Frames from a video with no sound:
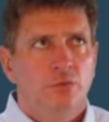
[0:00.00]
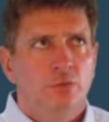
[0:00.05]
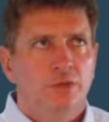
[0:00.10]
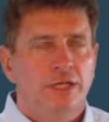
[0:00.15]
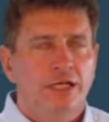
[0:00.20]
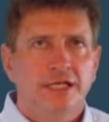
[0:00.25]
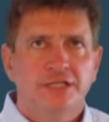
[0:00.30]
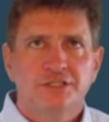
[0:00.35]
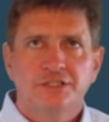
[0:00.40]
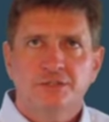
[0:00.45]

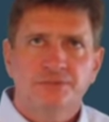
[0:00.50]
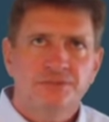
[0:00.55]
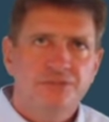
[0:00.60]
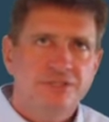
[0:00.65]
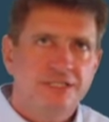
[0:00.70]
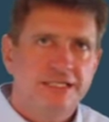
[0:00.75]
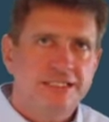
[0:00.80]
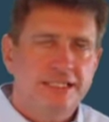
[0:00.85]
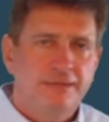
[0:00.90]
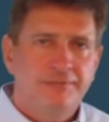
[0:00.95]
When a customer
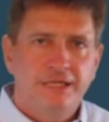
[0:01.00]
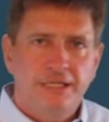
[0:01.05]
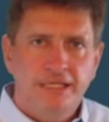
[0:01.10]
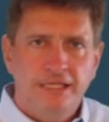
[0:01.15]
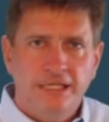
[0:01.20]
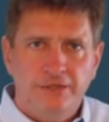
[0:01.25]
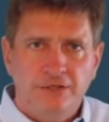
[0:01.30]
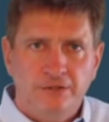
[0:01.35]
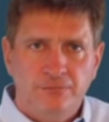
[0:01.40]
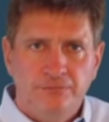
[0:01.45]
says, I'm
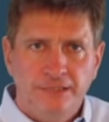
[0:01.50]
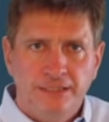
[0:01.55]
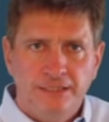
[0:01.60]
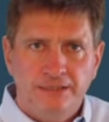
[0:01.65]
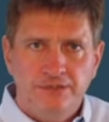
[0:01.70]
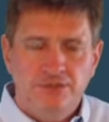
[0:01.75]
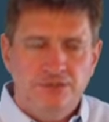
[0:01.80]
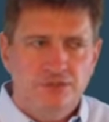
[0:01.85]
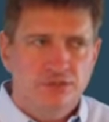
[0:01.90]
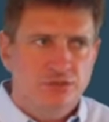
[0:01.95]
getting other
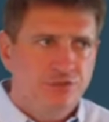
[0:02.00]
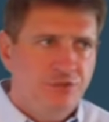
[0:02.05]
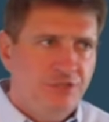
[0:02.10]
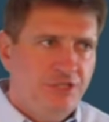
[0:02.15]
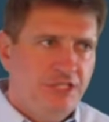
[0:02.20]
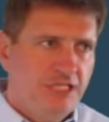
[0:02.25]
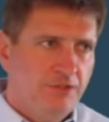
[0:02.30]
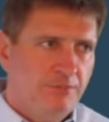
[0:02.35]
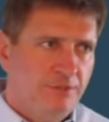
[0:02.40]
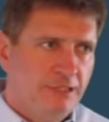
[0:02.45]
bids, you
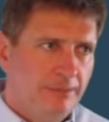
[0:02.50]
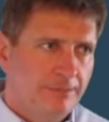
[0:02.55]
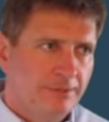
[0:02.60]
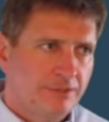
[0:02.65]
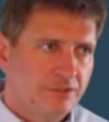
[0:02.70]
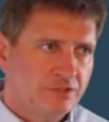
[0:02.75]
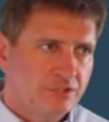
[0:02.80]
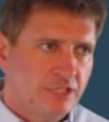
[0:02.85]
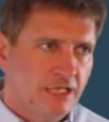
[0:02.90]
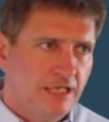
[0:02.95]
need to be able
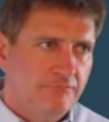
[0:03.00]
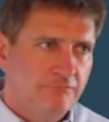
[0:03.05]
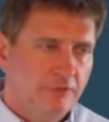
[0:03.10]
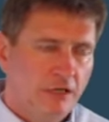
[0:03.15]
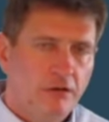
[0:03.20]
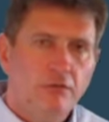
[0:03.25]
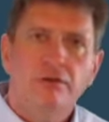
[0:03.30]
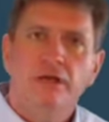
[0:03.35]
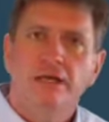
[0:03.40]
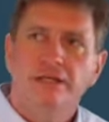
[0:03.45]
to say,
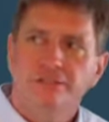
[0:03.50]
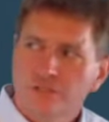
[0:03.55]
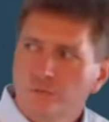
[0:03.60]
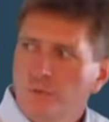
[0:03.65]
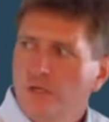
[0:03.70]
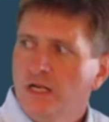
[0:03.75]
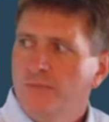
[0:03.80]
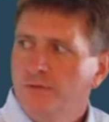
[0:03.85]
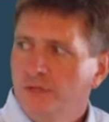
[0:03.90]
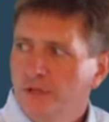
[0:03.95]
okay, so
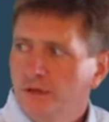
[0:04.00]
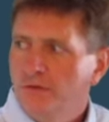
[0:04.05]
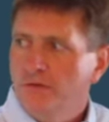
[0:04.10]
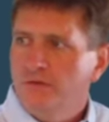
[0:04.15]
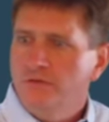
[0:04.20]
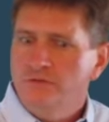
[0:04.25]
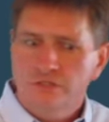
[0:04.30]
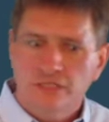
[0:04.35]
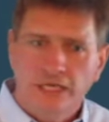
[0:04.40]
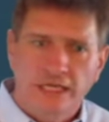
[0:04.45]
what I'm
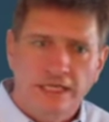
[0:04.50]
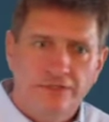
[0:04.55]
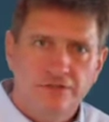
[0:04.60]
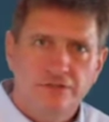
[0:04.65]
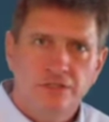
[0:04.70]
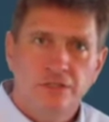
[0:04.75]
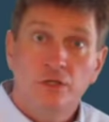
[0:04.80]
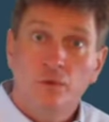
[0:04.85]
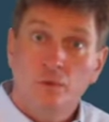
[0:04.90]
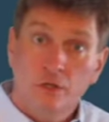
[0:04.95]
hearing you say
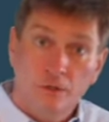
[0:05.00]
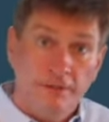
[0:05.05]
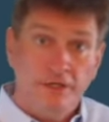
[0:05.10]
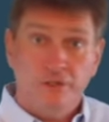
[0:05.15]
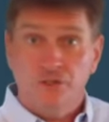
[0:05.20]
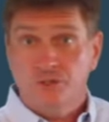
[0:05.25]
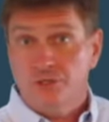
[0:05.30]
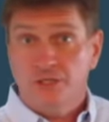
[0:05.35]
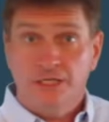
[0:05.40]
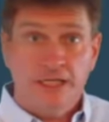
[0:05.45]
is that you want to
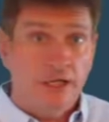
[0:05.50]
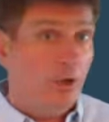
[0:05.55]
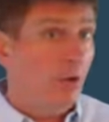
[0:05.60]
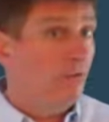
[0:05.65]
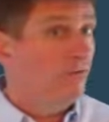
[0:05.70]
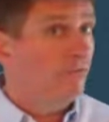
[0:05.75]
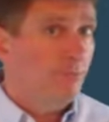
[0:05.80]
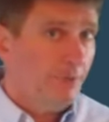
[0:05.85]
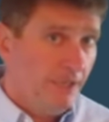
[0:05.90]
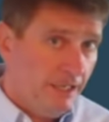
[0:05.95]
make sure you're not
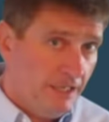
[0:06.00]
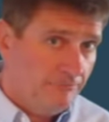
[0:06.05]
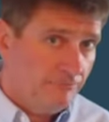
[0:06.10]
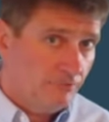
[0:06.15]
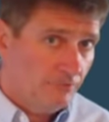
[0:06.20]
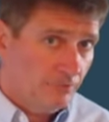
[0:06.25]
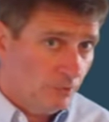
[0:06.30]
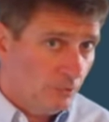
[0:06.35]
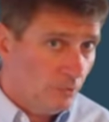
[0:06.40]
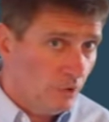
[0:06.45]
overpaying
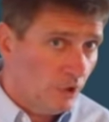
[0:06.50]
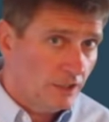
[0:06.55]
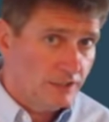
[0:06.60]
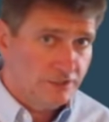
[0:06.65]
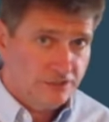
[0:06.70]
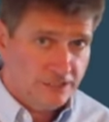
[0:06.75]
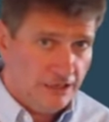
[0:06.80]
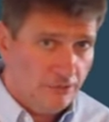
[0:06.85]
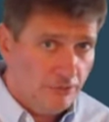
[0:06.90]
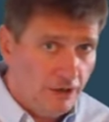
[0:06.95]
for the
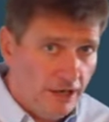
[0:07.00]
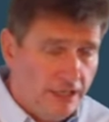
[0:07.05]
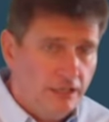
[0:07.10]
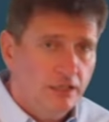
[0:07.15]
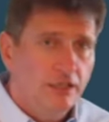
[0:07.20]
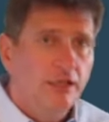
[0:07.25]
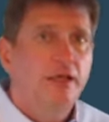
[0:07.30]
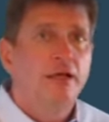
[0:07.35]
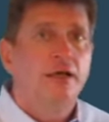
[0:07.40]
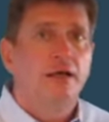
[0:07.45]
work. Is that right?